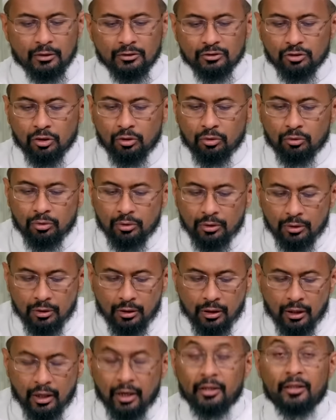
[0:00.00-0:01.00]
So,
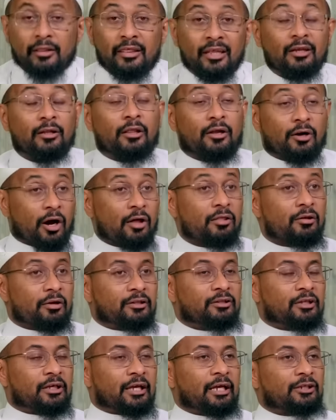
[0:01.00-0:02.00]
and then there are other
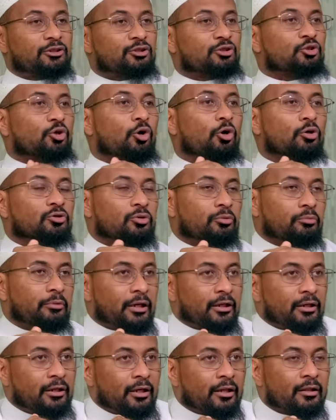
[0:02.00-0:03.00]
indications also.
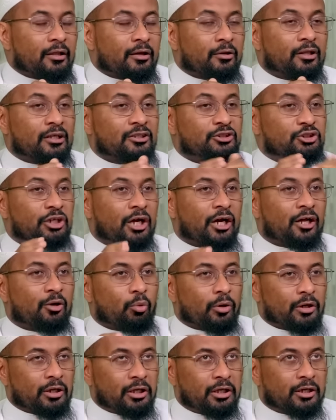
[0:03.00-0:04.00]
The Dajjal,
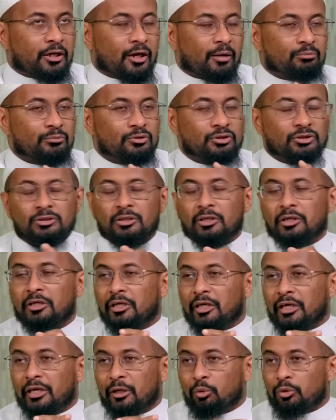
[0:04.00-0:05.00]
when he comes,
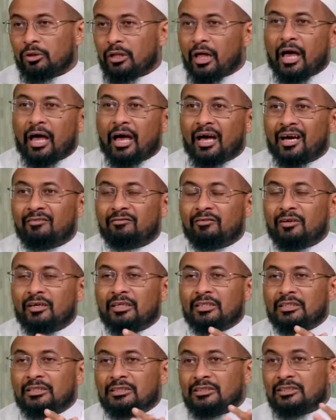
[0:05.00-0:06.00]
he will have
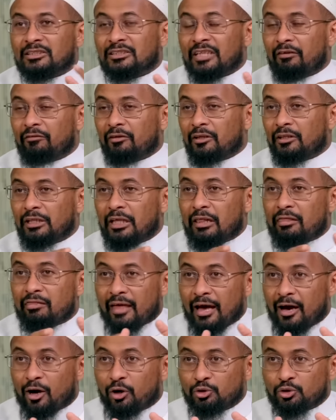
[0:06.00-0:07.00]

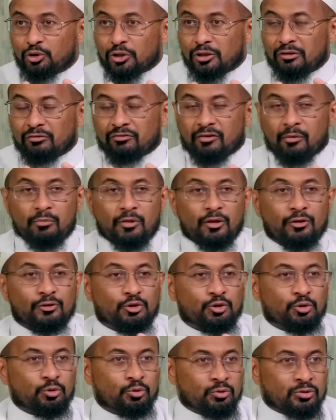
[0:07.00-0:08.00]
70,000 from the
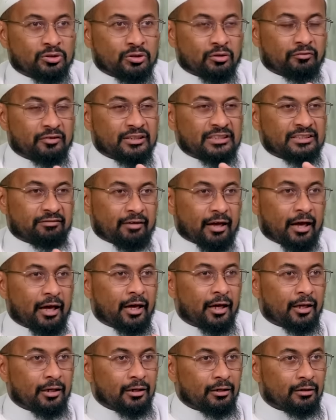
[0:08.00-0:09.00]
Jews of
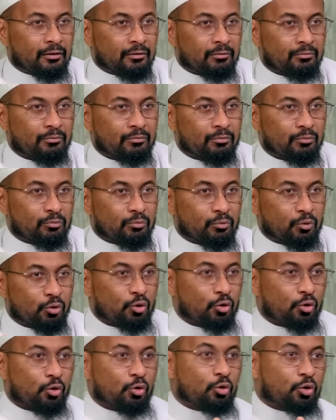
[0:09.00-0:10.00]
Isfahan
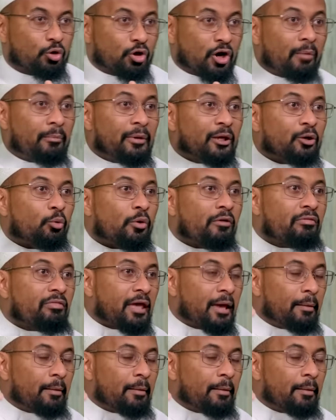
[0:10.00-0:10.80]
coming with